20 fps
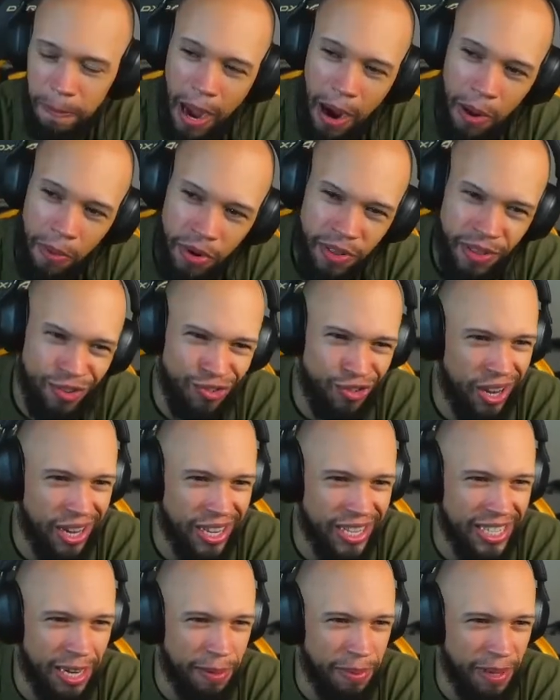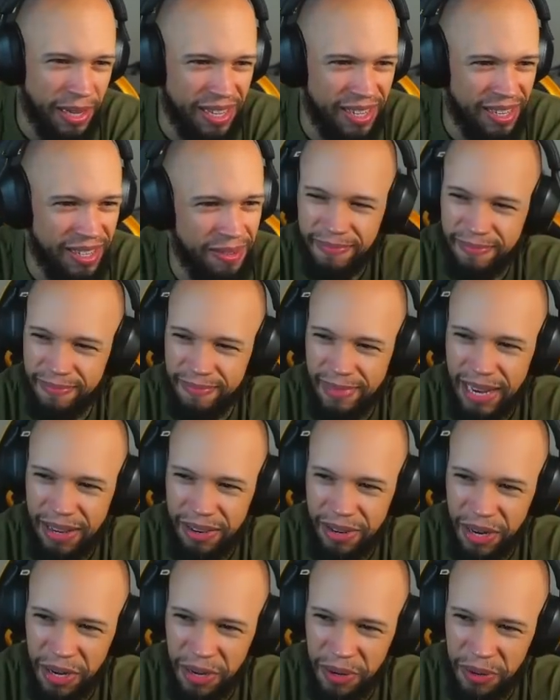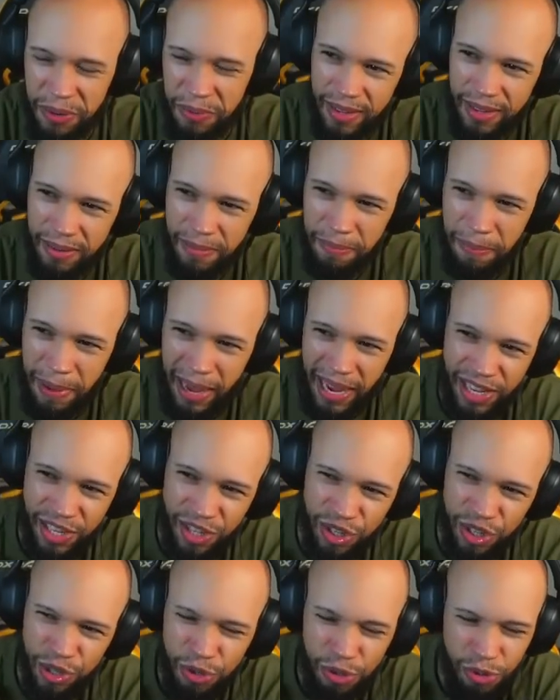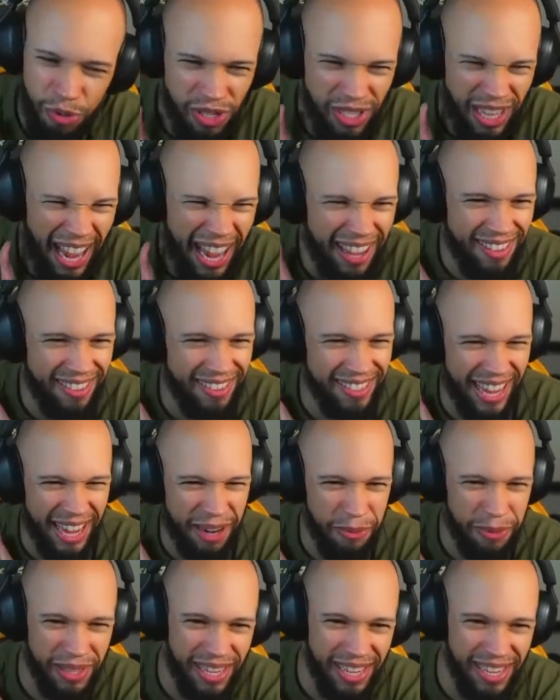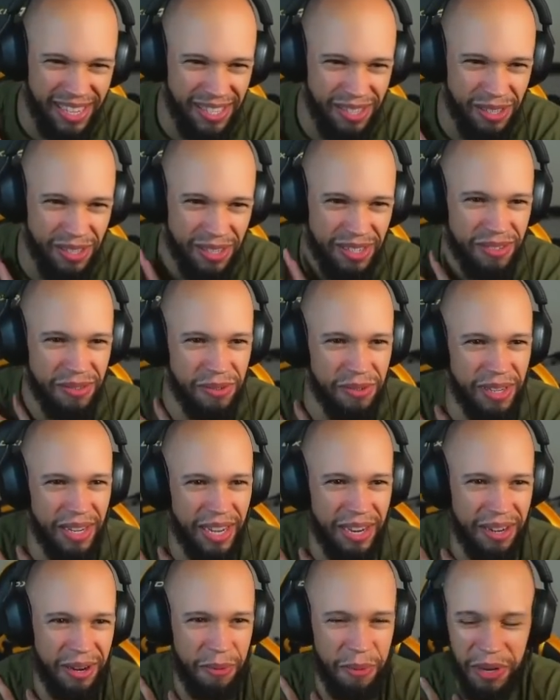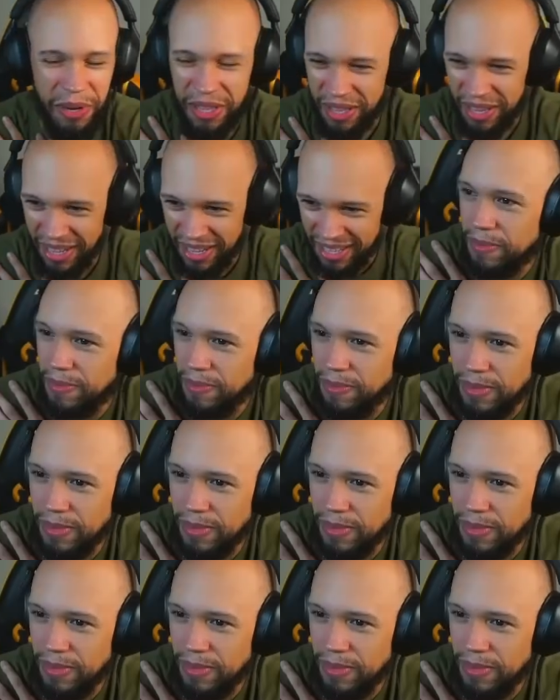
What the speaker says: I wonder if they're trying to set up like a, I don't know, Mega Zoo style deck with this? I don't know. What do you think?